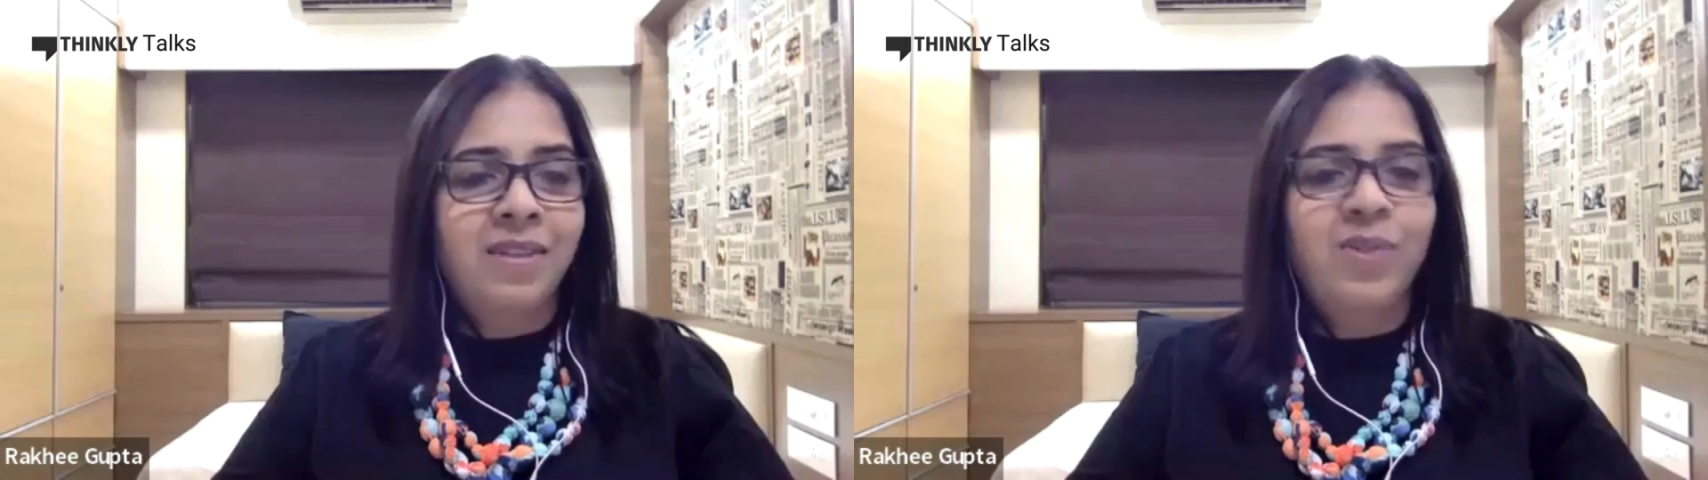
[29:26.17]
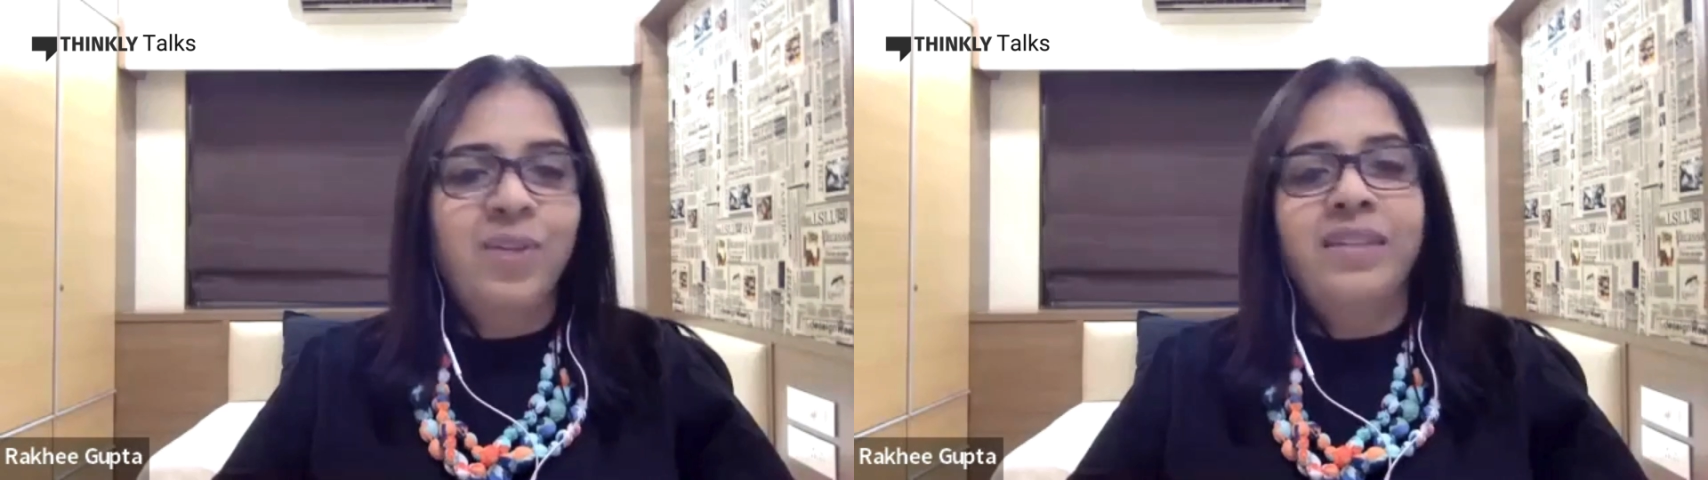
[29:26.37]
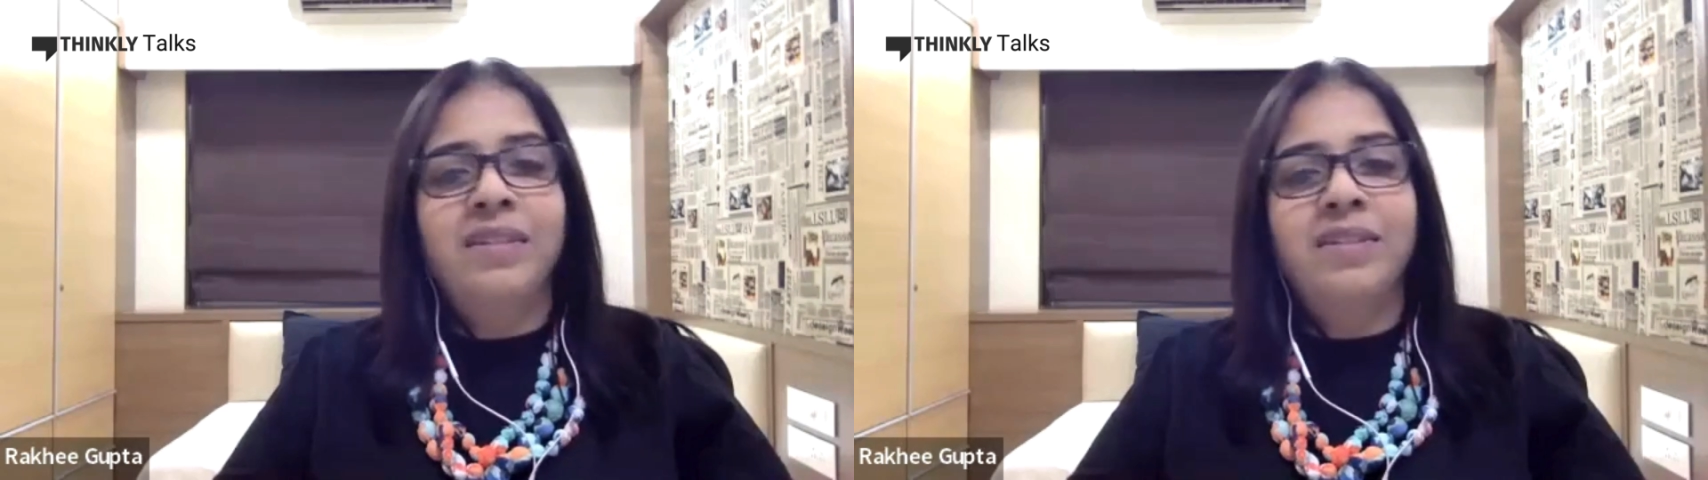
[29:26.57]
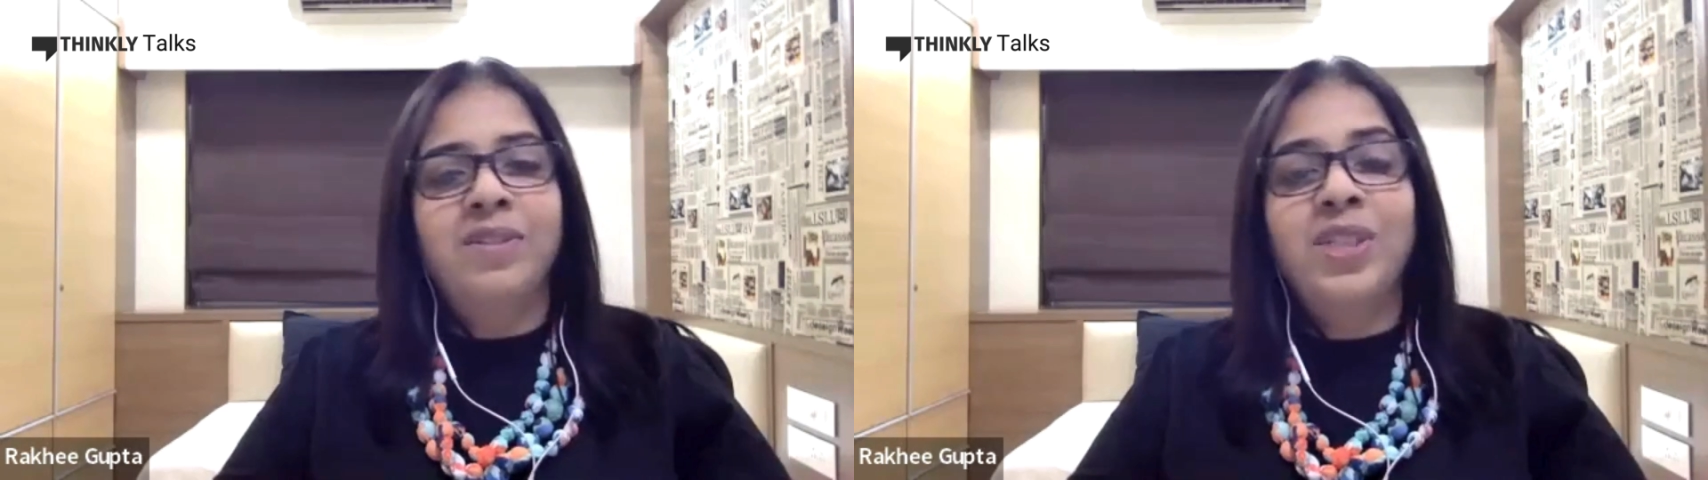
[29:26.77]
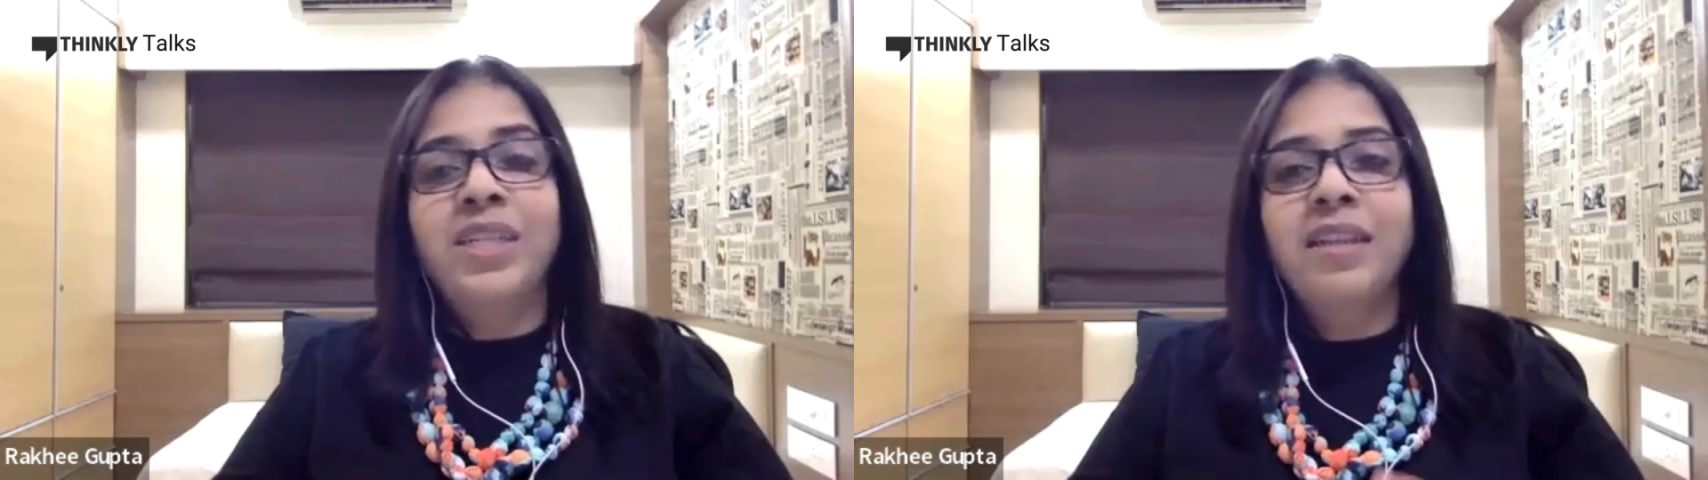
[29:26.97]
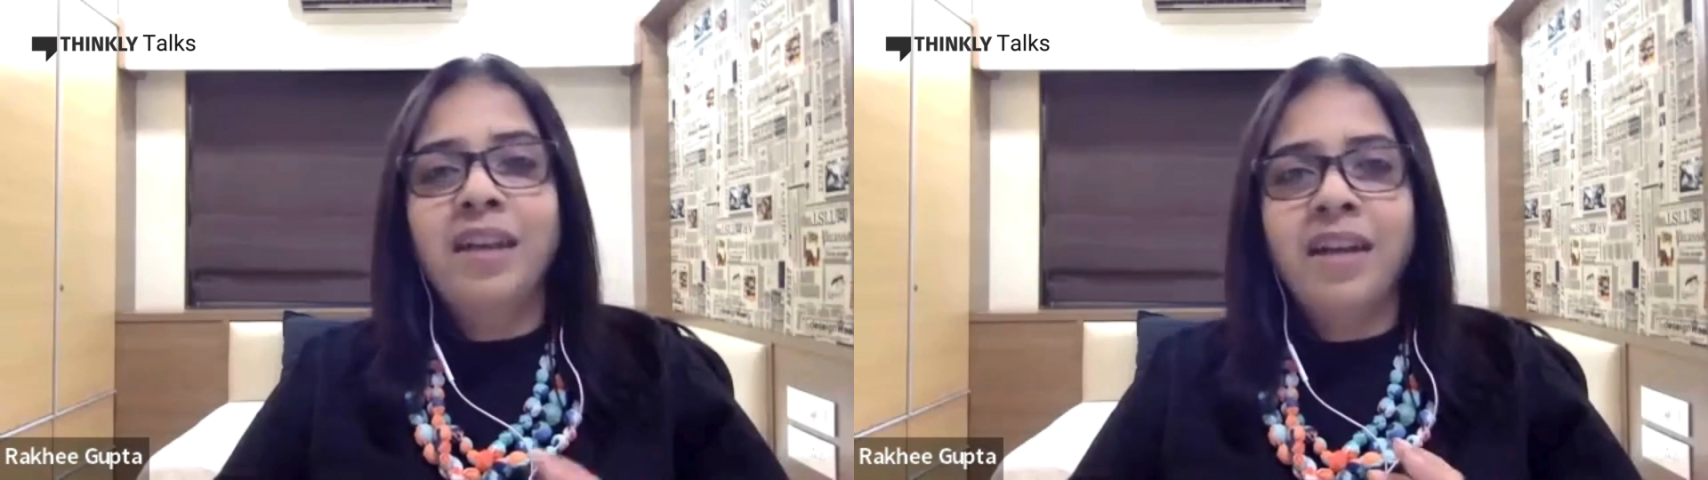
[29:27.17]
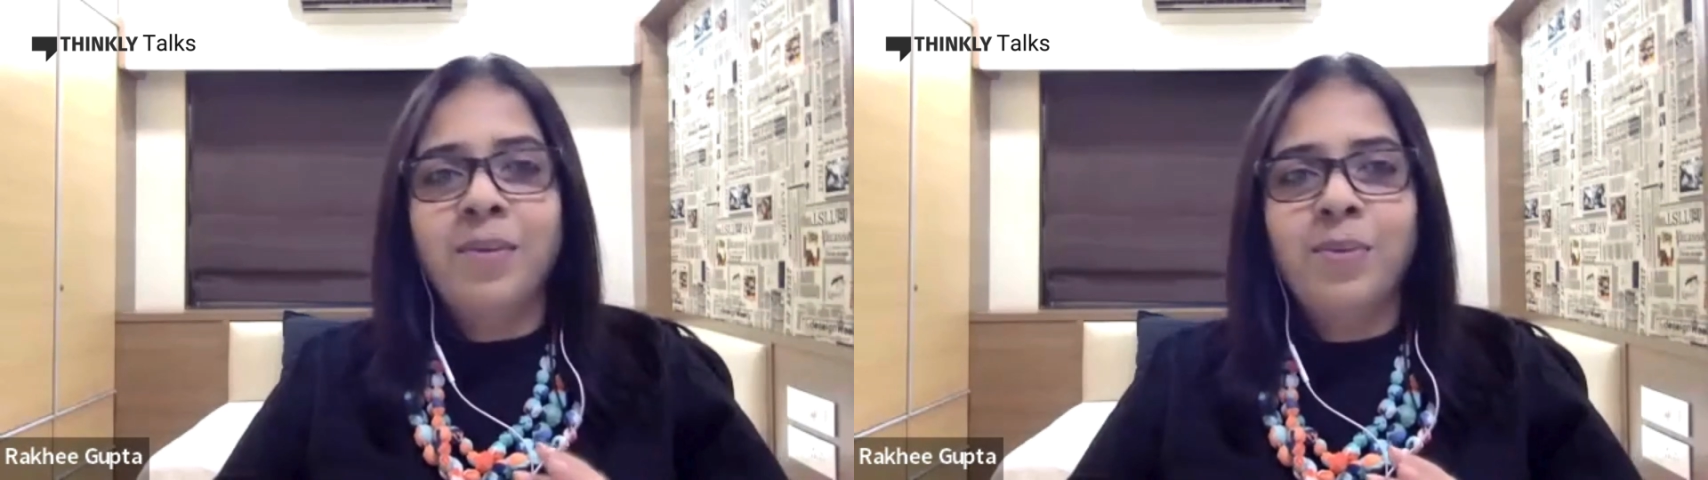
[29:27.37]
all right, Jill, I